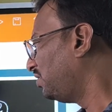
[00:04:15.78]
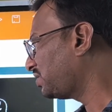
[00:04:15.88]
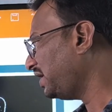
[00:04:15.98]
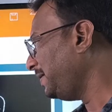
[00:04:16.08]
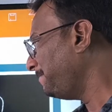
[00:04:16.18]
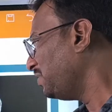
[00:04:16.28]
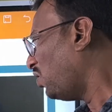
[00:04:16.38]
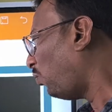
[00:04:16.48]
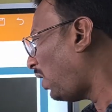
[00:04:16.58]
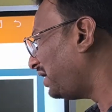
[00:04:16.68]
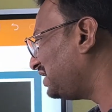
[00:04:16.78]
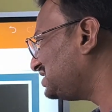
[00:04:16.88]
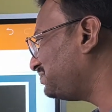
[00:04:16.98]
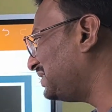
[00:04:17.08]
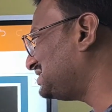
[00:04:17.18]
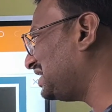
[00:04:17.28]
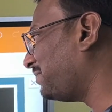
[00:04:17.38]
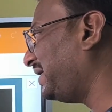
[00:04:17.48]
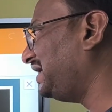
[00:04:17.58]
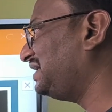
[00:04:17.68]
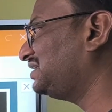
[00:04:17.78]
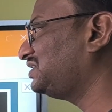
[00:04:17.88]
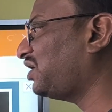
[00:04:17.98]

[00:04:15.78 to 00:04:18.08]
Okay, what is measurement?